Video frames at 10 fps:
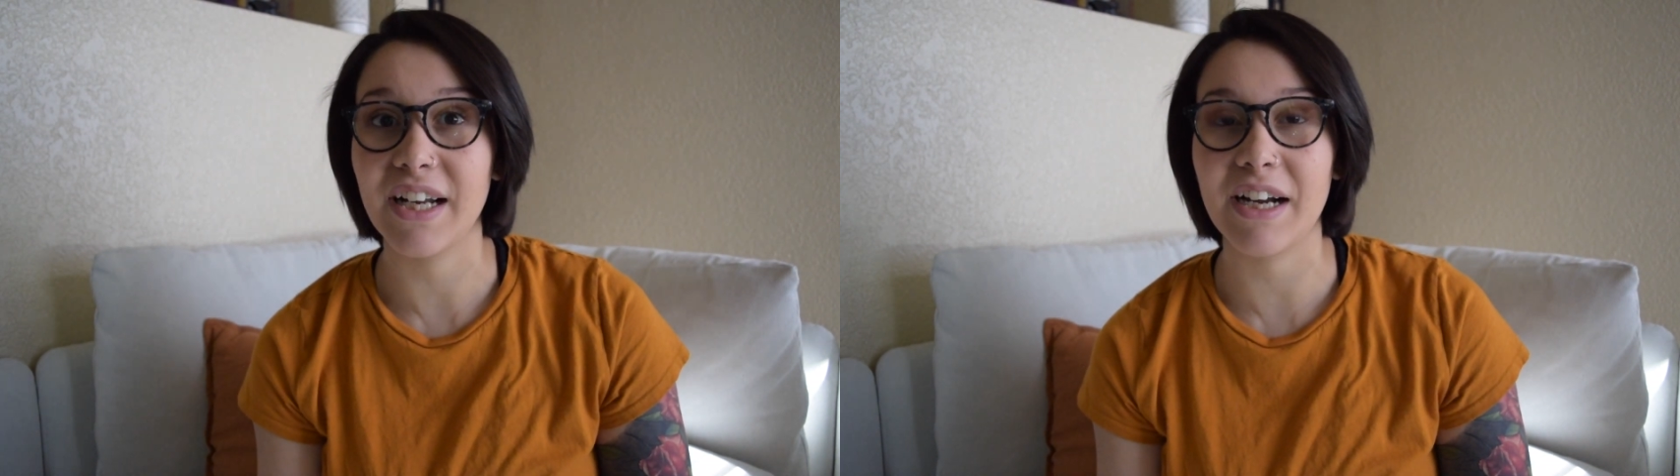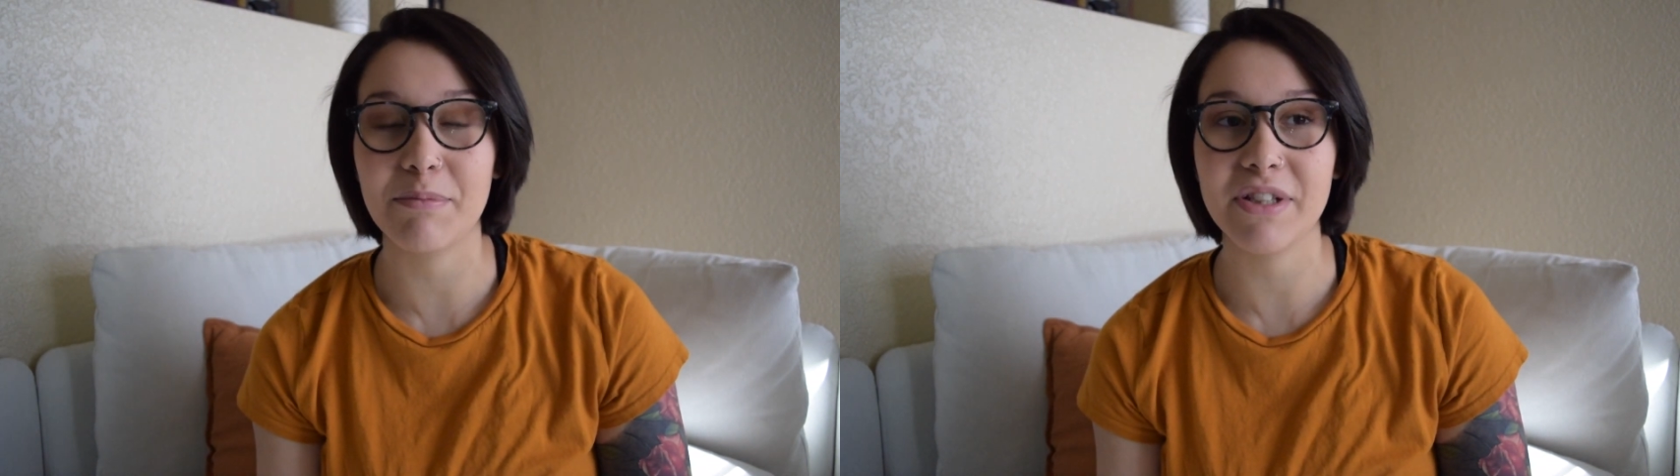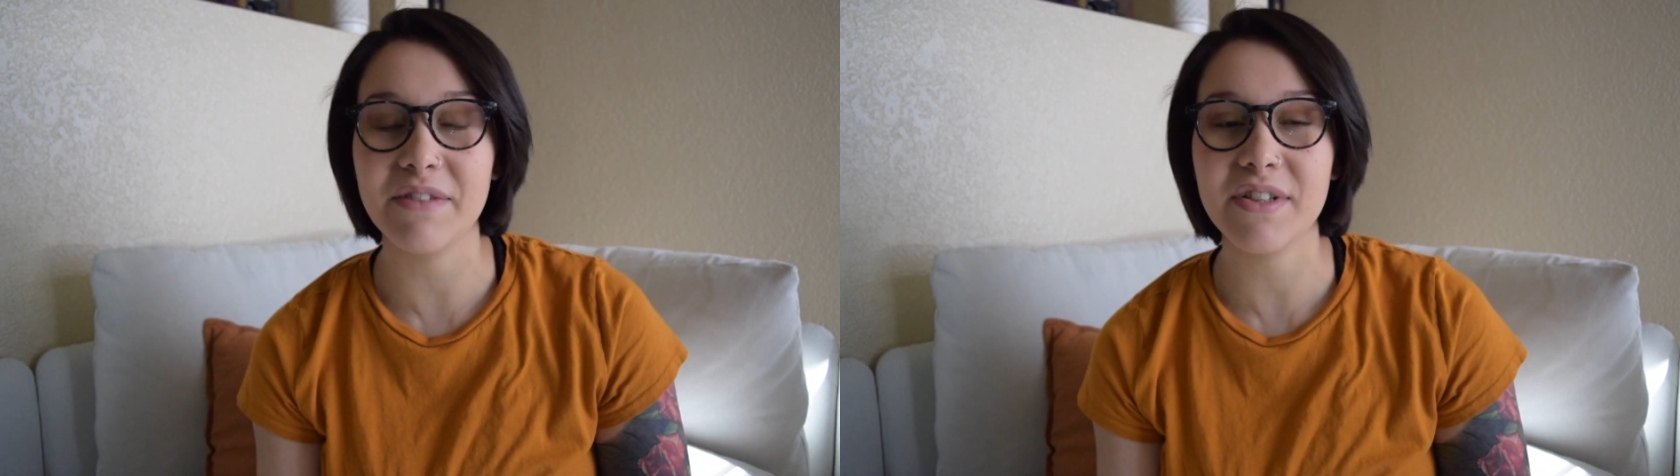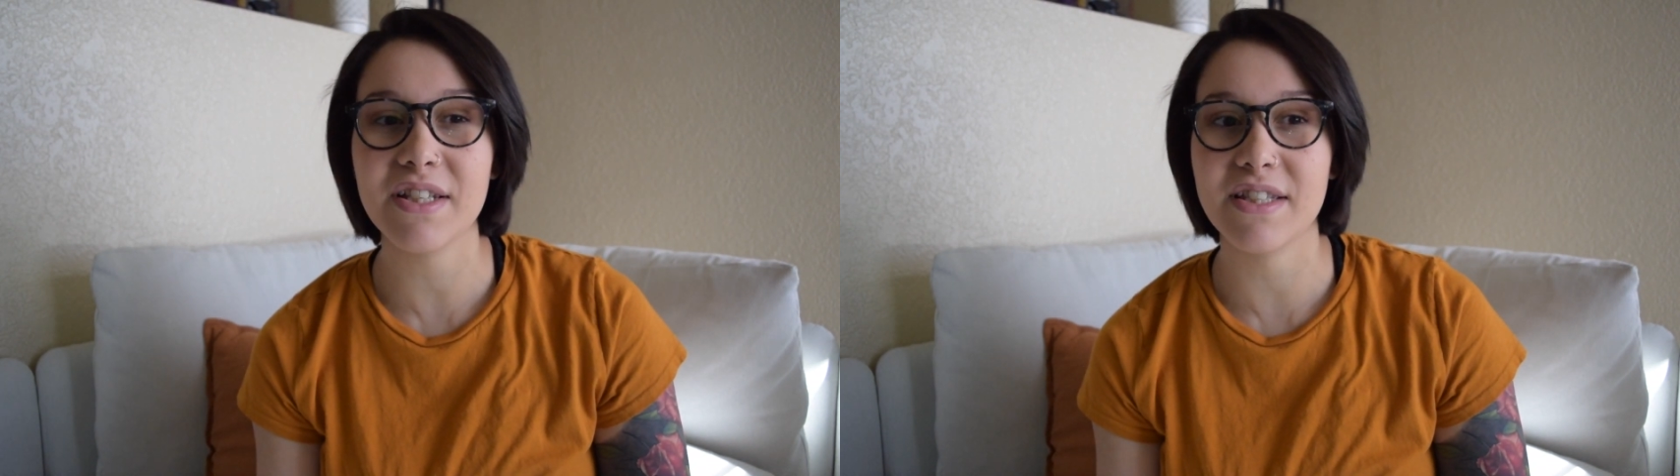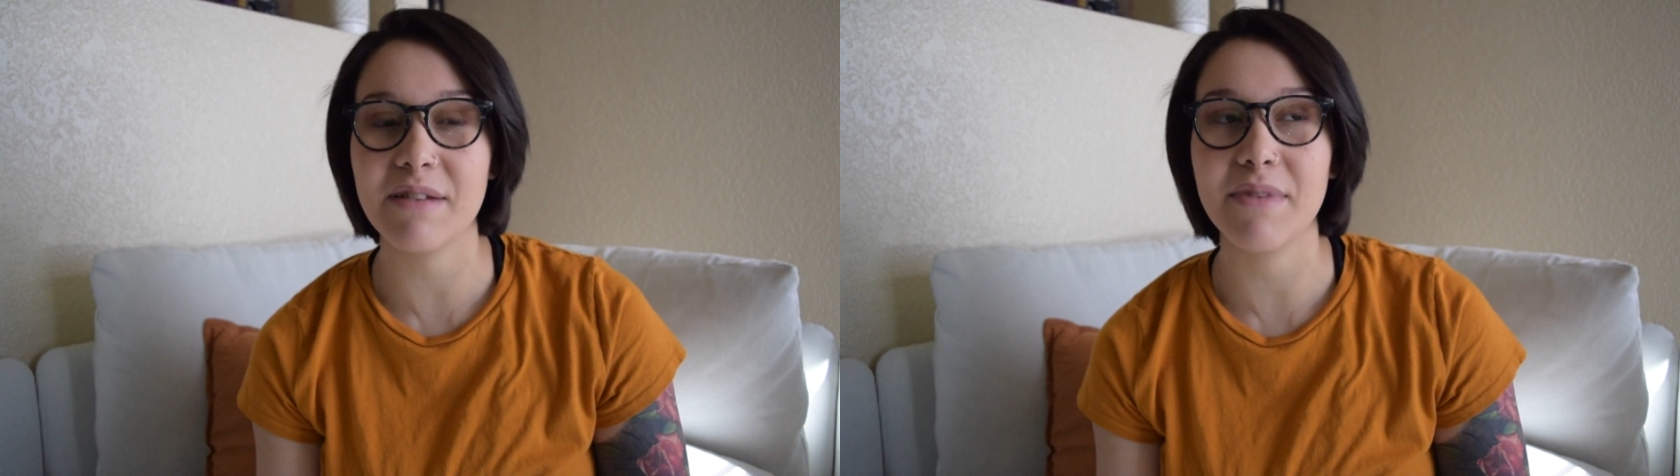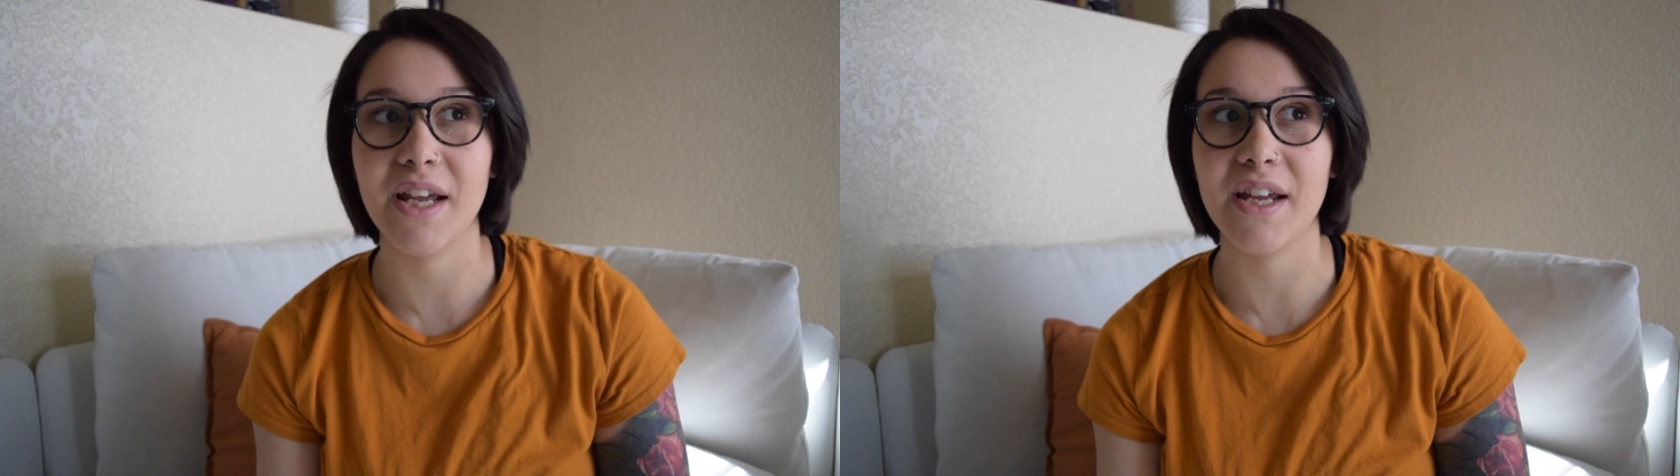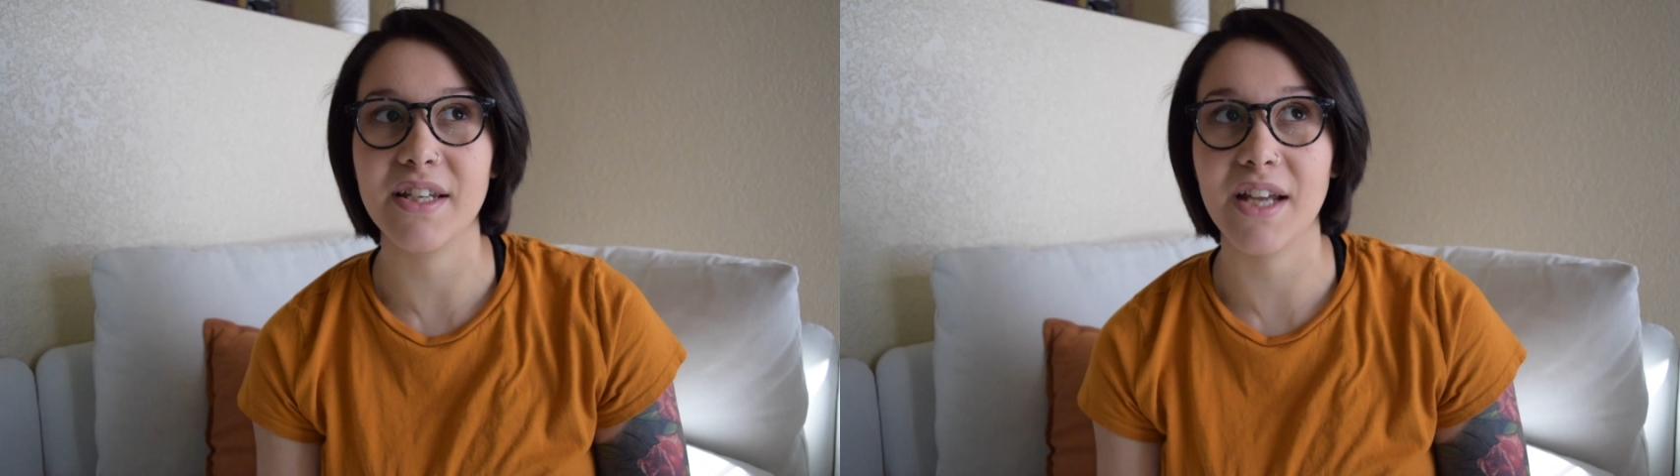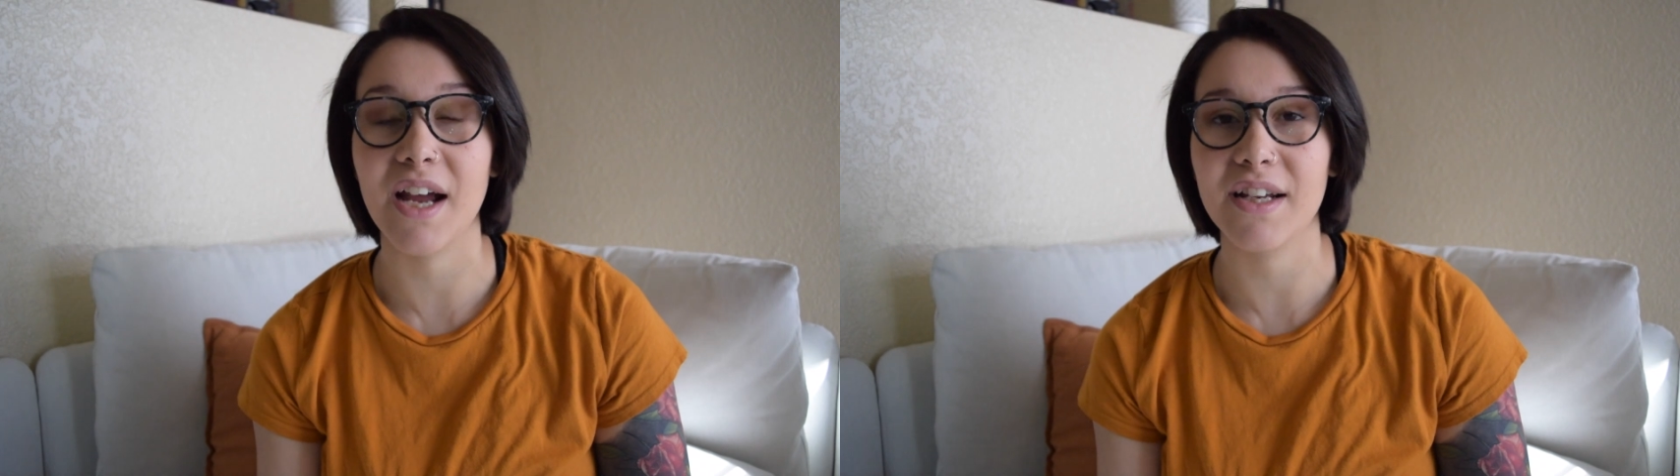I believe the same day,
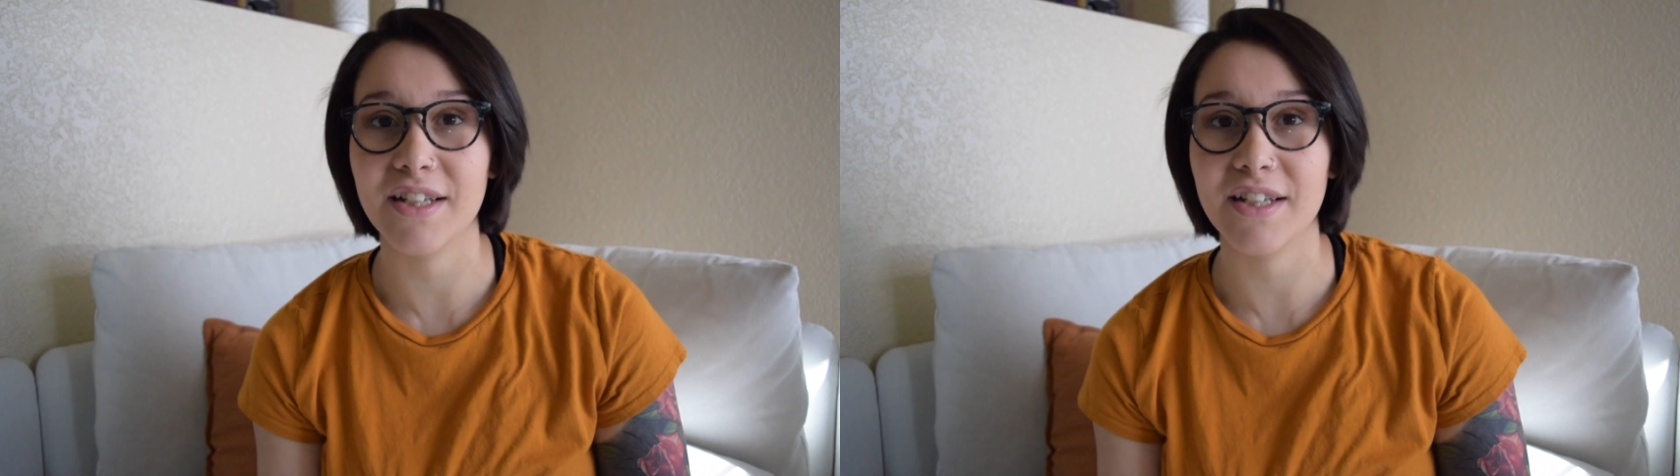yeah,